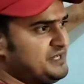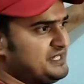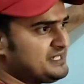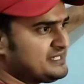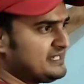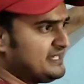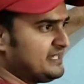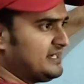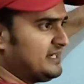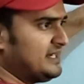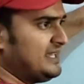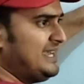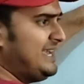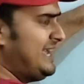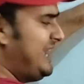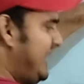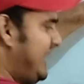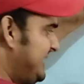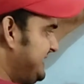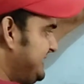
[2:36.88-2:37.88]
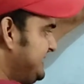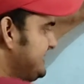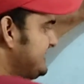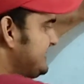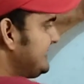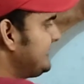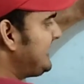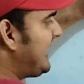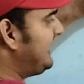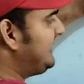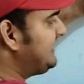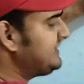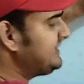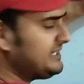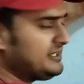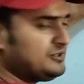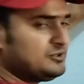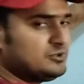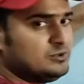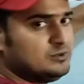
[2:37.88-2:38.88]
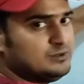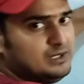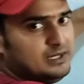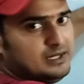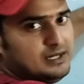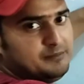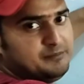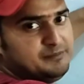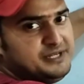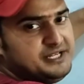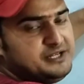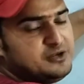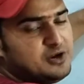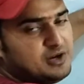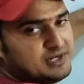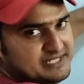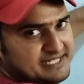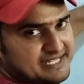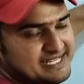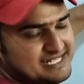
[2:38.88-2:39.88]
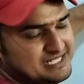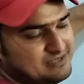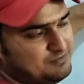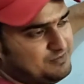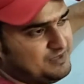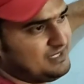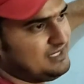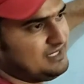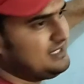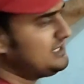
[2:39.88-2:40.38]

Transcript: is there and it is redirected to b.jsp.